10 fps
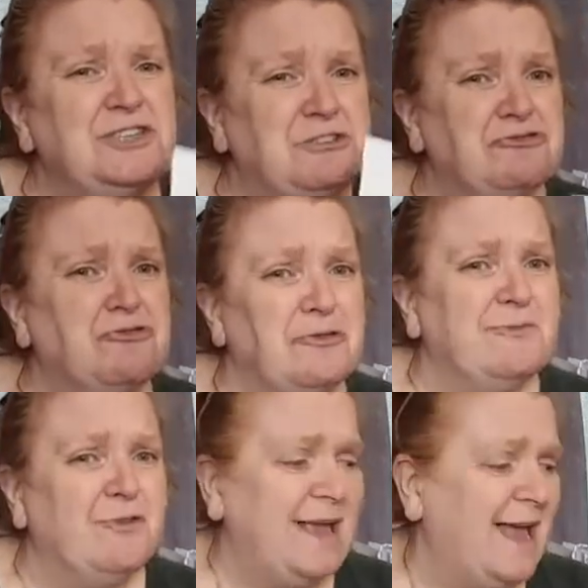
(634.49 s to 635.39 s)
You can draw them
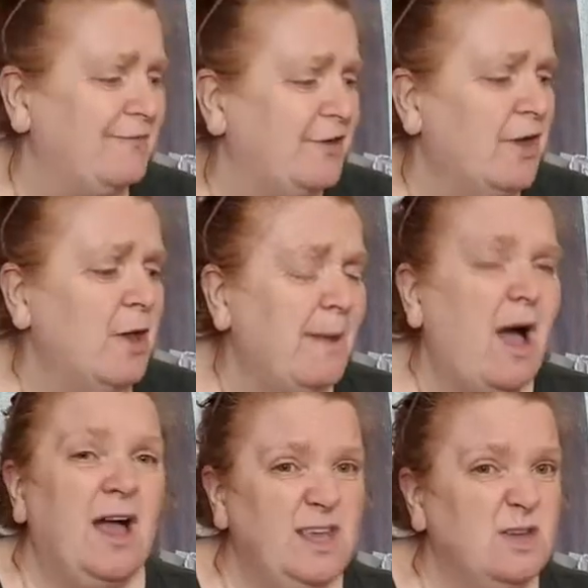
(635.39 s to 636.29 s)
freehand, but
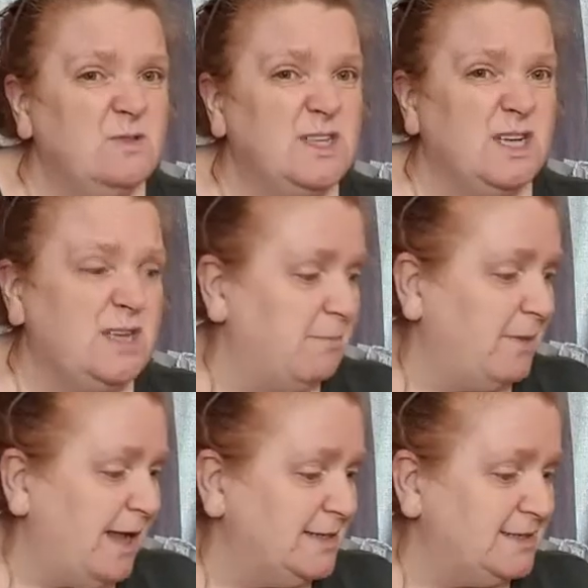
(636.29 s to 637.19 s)
I used a
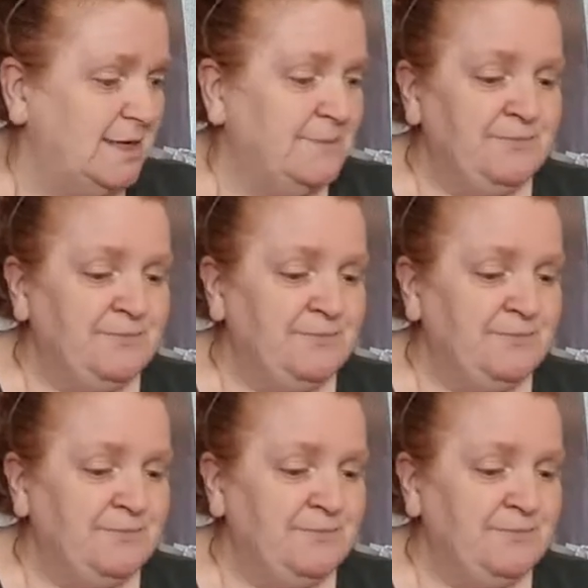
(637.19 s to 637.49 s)
template.